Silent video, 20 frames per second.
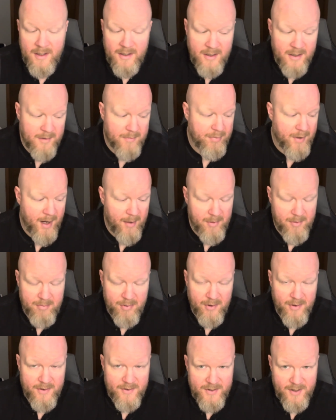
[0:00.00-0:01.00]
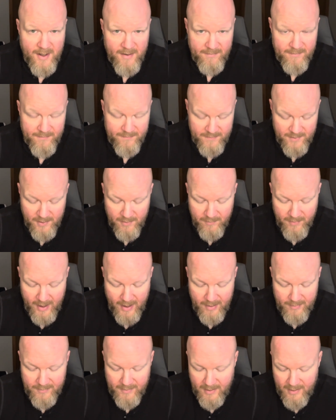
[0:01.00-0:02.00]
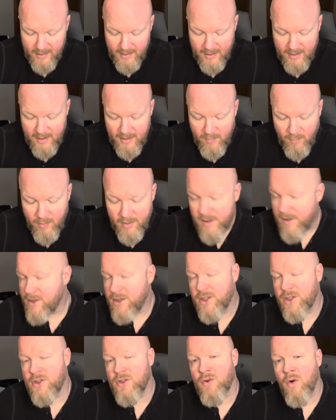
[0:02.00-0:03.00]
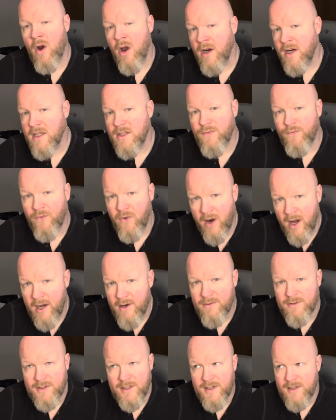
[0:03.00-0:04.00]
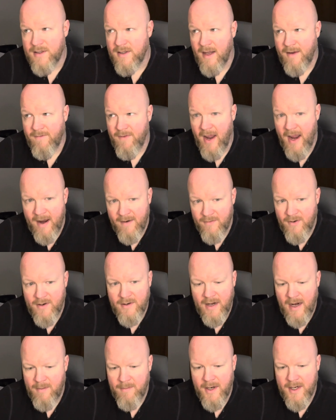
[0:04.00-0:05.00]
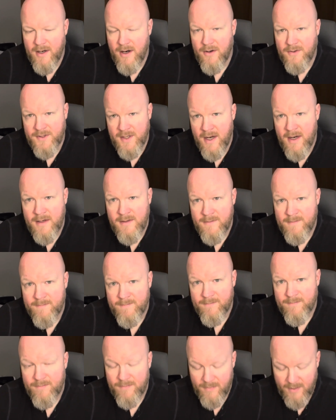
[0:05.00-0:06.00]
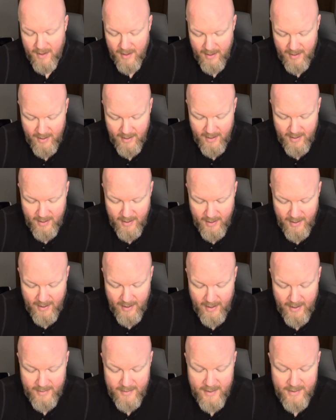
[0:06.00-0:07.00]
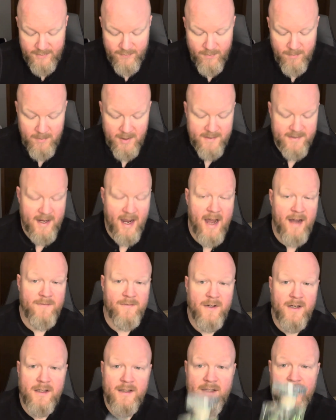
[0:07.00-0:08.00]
You could probably pull this off year round. One of the strongest fragrances I've ever got my nose on. It's from Lattafa.